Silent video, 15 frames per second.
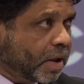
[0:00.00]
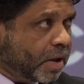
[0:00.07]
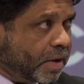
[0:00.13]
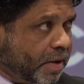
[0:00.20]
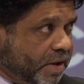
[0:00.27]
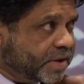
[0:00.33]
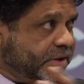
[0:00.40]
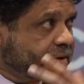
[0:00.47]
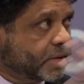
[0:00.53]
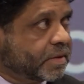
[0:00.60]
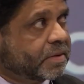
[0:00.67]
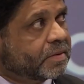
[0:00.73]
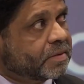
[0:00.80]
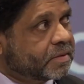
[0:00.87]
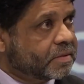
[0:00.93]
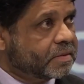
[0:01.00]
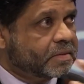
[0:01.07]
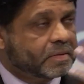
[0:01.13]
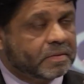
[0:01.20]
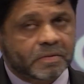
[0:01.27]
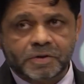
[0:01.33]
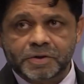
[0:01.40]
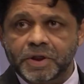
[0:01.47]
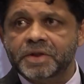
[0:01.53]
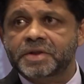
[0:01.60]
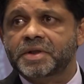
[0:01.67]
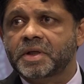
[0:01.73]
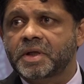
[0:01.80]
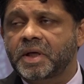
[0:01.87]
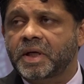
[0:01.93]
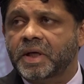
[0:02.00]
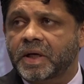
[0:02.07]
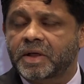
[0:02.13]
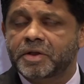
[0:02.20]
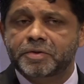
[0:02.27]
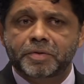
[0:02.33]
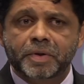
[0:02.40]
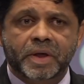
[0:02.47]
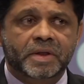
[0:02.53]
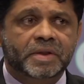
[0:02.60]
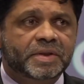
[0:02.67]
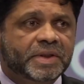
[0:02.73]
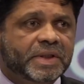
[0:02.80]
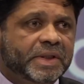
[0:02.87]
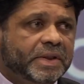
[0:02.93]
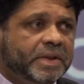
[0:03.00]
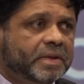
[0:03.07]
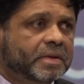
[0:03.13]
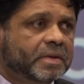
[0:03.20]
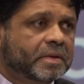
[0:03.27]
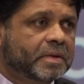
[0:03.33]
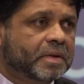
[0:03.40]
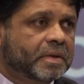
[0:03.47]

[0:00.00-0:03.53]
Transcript: This structure here, as you can see,